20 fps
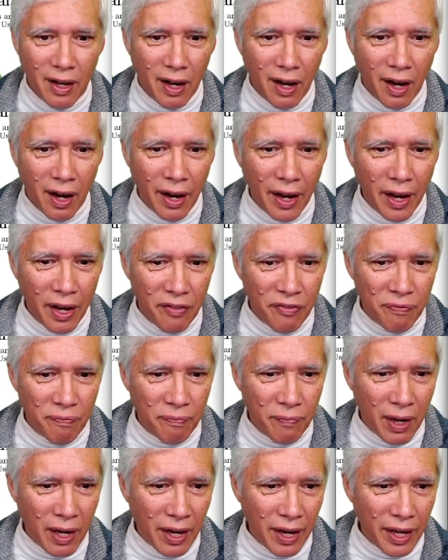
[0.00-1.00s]
have
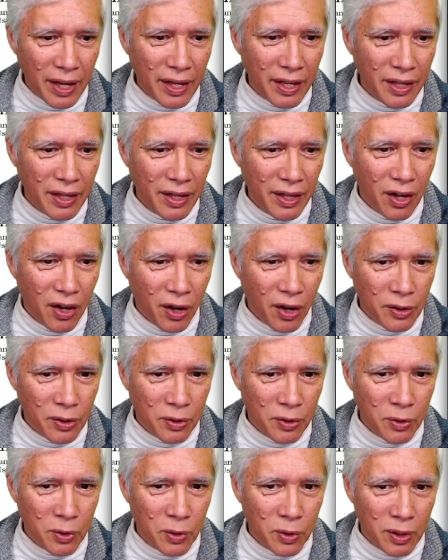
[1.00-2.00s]
my
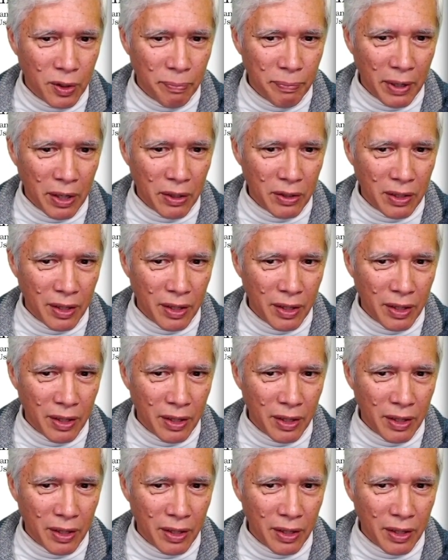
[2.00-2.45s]
article about,